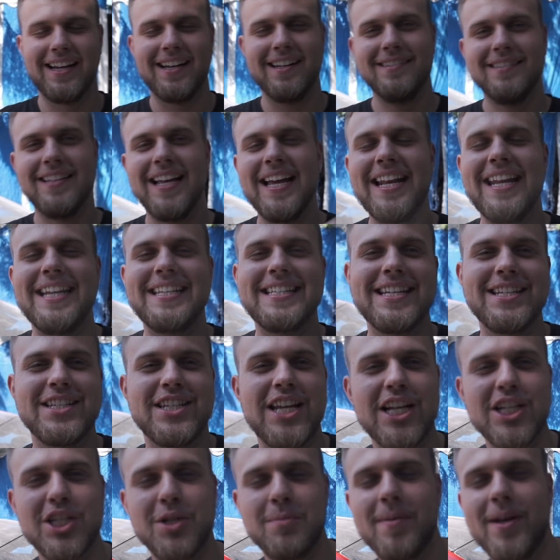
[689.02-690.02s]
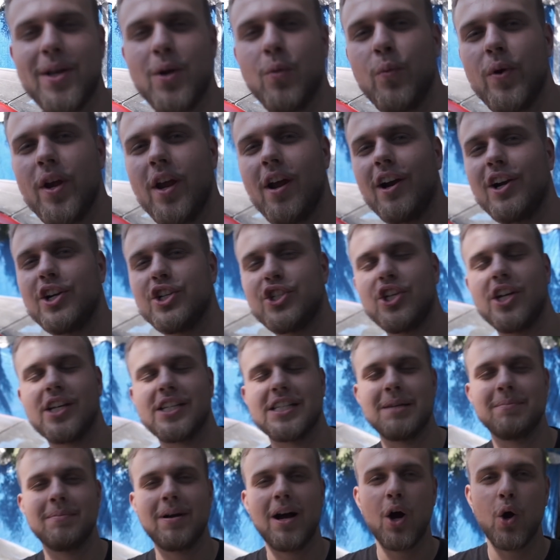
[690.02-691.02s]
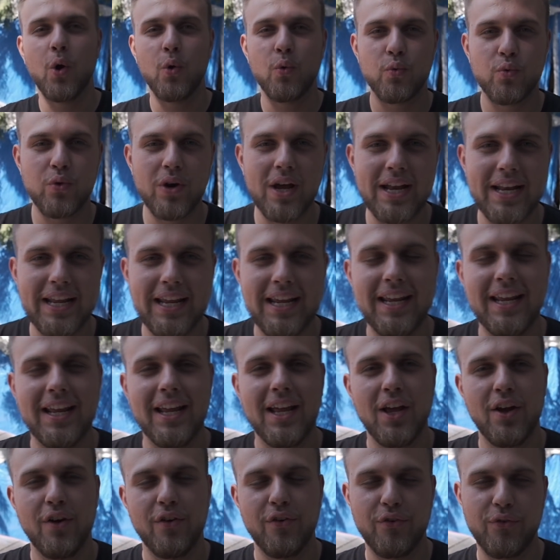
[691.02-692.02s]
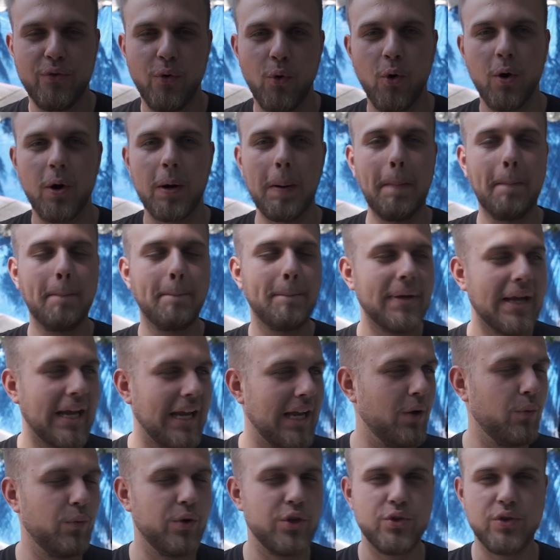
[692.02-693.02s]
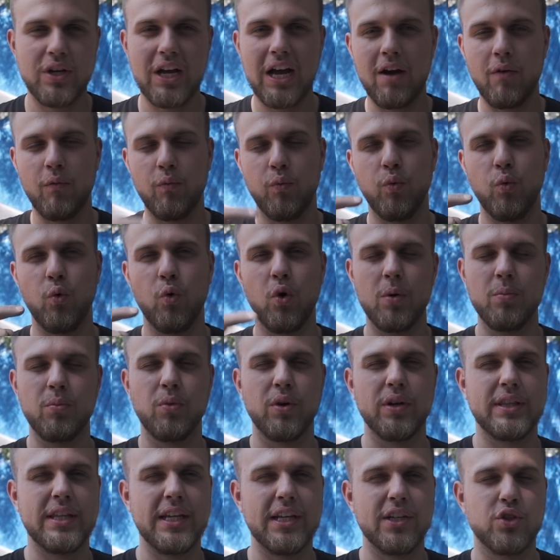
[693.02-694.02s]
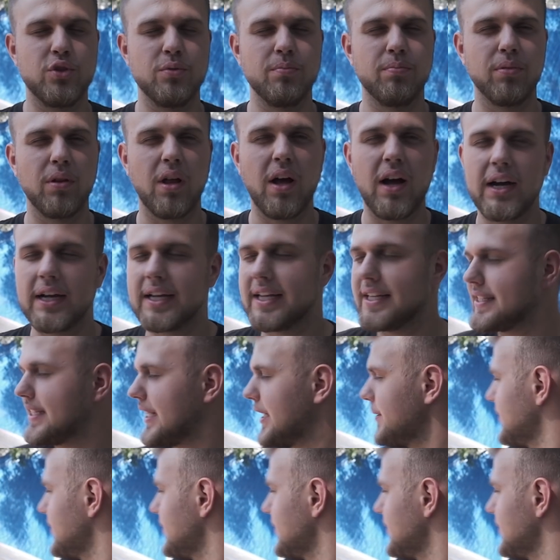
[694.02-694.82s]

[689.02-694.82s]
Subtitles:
Ladies and gentlemen, we are just about ready for paint. We do have one more thing to block. It's gonna